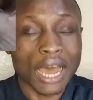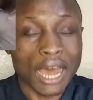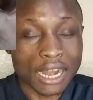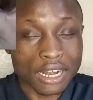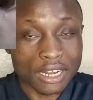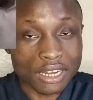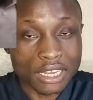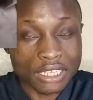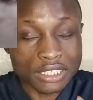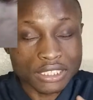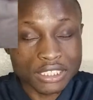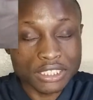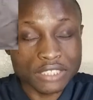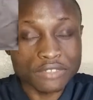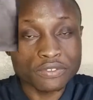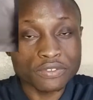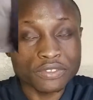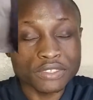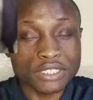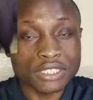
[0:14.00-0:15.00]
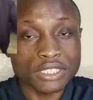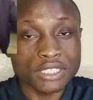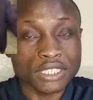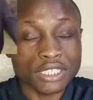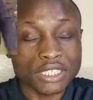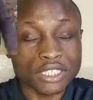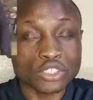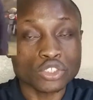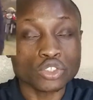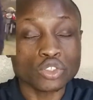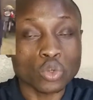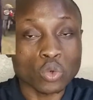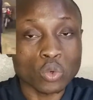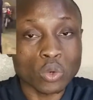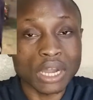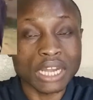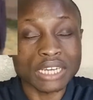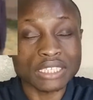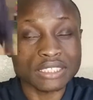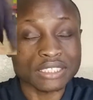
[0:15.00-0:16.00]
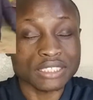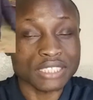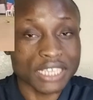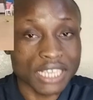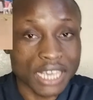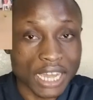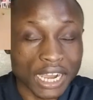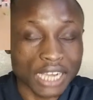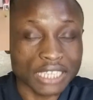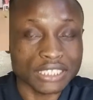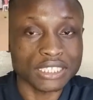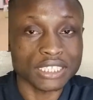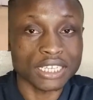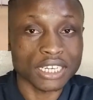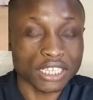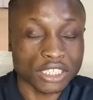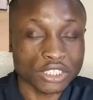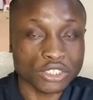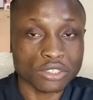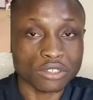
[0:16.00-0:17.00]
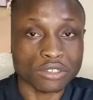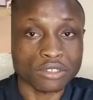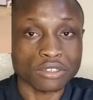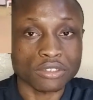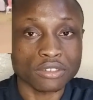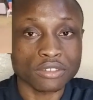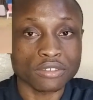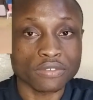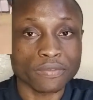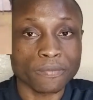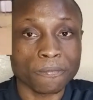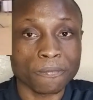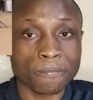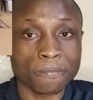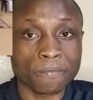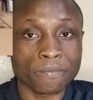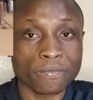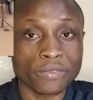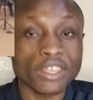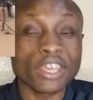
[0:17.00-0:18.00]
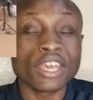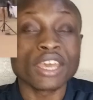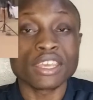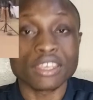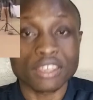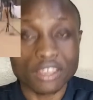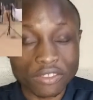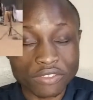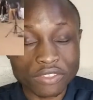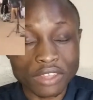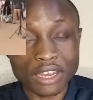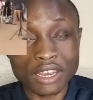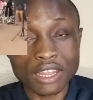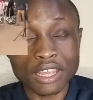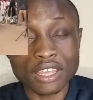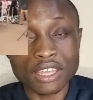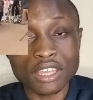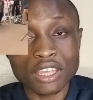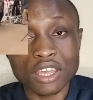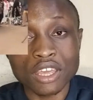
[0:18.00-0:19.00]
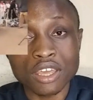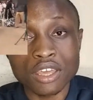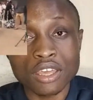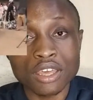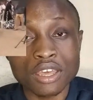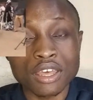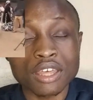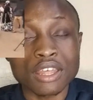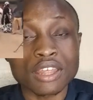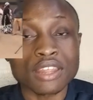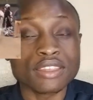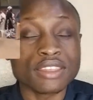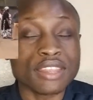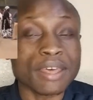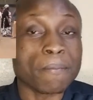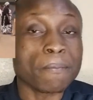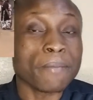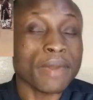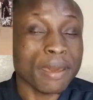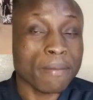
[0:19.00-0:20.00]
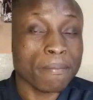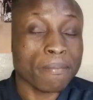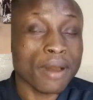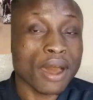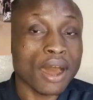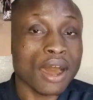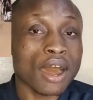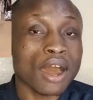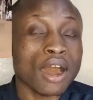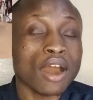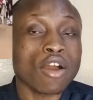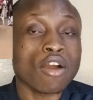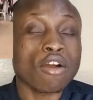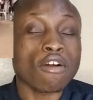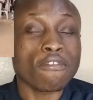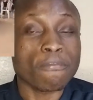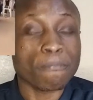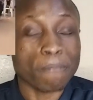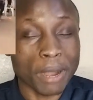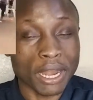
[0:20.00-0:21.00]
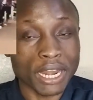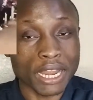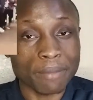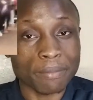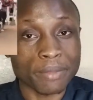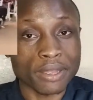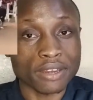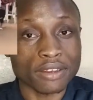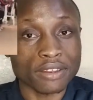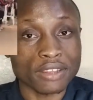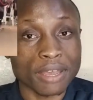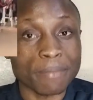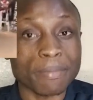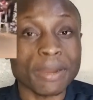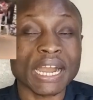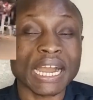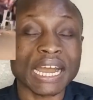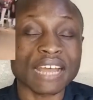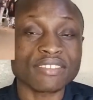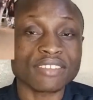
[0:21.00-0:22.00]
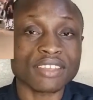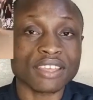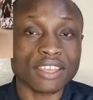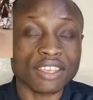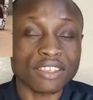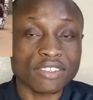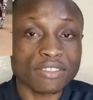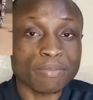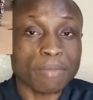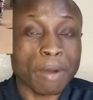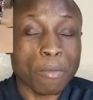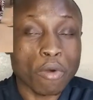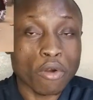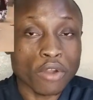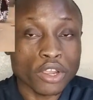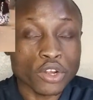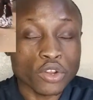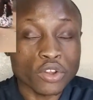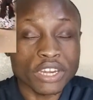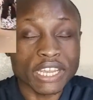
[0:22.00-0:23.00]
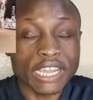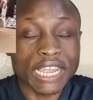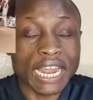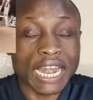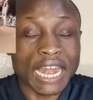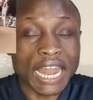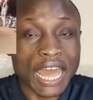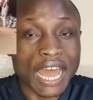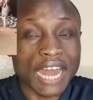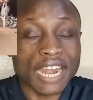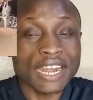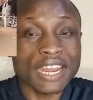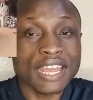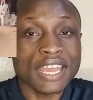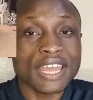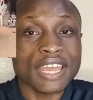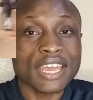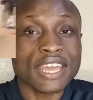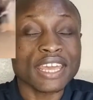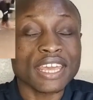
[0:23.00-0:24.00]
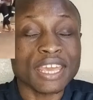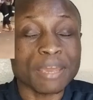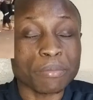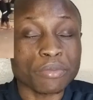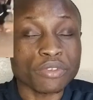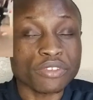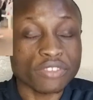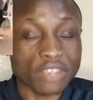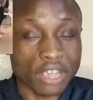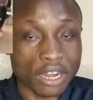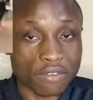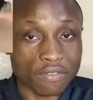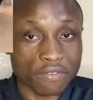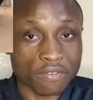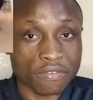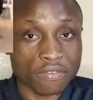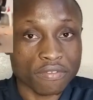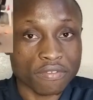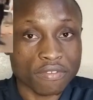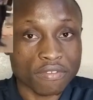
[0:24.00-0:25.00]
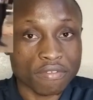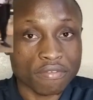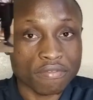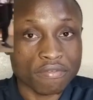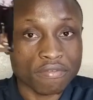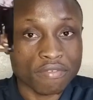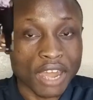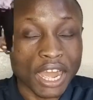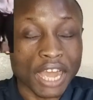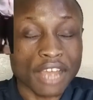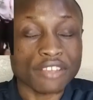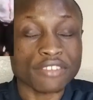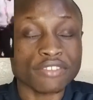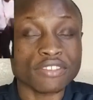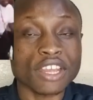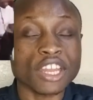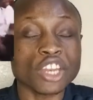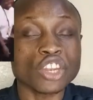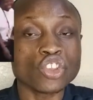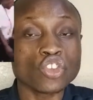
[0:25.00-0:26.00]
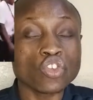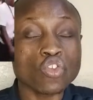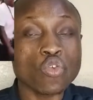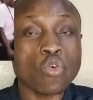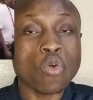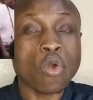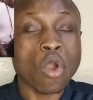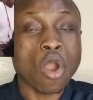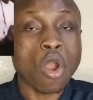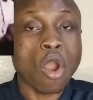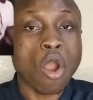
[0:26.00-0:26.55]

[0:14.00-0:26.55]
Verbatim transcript: And the shift is towards the younger generation. Yesterday, the member of parliament, Embakasi East Babu Owino declared himself as the new